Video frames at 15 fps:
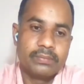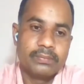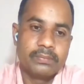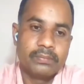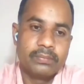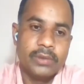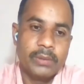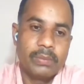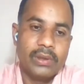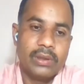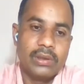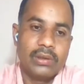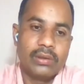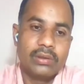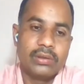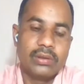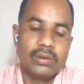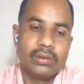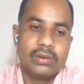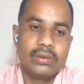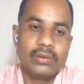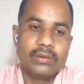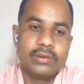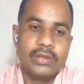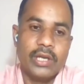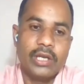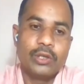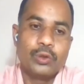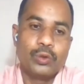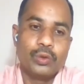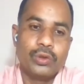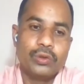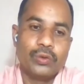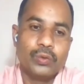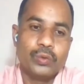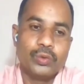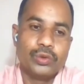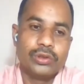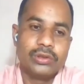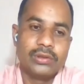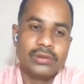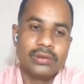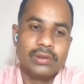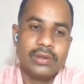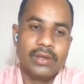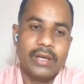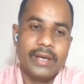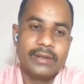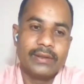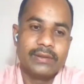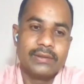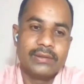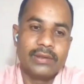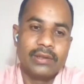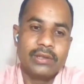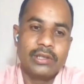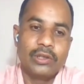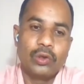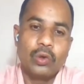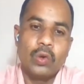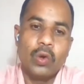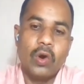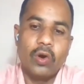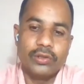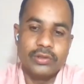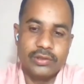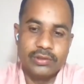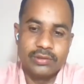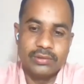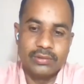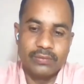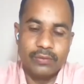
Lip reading: people tend to use like son-in-laws